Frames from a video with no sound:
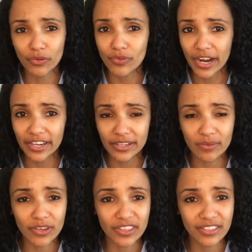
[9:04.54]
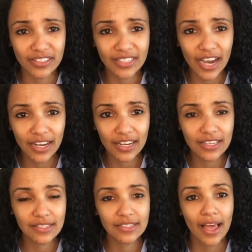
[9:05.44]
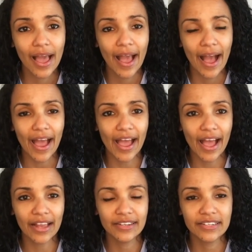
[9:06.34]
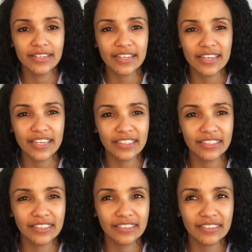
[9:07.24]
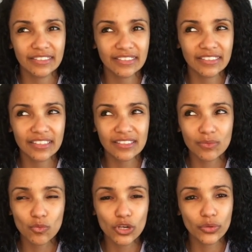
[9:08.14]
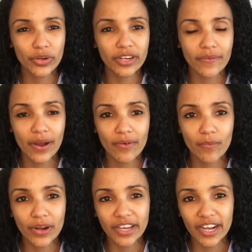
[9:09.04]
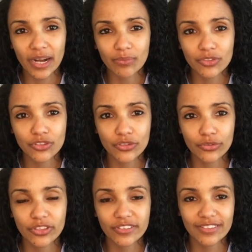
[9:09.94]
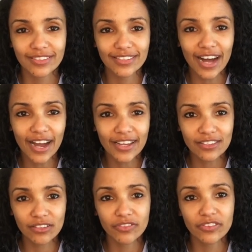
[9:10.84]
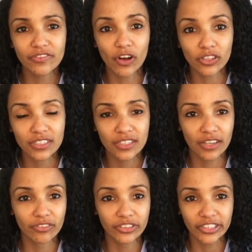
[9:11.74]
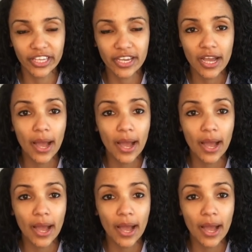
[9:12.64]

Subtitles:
writing with the stylus, and it doesn't work really well when it comes to the size of the fonts and everything.